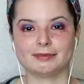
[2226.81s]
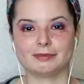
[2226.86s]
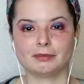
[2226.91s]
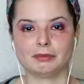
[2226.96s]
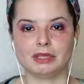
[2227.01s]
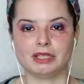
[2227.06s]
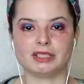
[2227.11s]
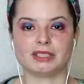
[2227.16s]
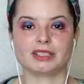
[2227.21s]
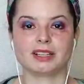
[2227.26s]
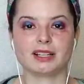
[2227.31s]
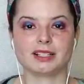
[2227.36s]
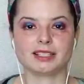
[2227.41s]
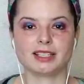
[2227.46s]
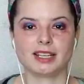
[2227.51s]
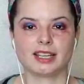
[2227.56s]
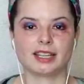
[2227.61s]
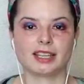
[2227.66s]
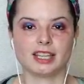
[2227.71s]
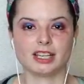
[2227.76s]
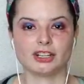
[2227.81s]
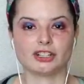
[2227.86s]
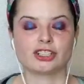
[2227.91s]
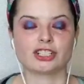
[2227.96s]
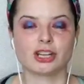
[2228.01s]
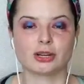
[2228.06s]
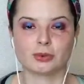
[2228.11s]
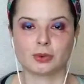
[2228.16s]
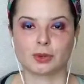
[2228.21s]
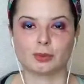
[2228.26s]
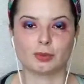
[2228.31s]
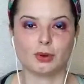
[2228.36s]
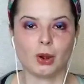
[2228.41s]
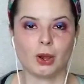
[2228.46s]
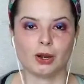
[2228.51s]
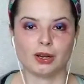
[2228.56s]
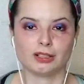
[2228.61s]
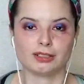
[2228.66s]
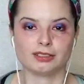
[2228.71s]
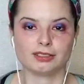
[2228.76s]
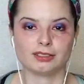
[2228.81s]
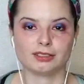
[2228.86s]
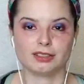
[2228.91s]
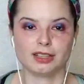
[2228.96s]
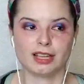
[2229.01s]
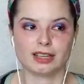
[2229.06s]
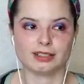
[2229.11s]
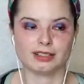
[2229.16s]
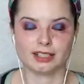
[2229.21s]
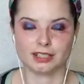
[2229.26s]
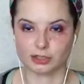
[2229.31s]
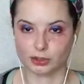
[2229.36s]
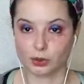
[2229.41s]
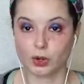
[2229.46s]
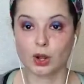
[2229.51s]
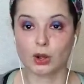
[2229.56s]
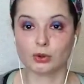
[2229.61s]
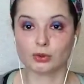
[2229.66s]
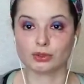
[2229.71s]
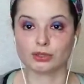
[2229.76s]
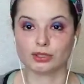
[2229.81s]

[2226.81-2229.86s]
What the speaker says: be disgusting and then you're stuck with a product that tastes gross.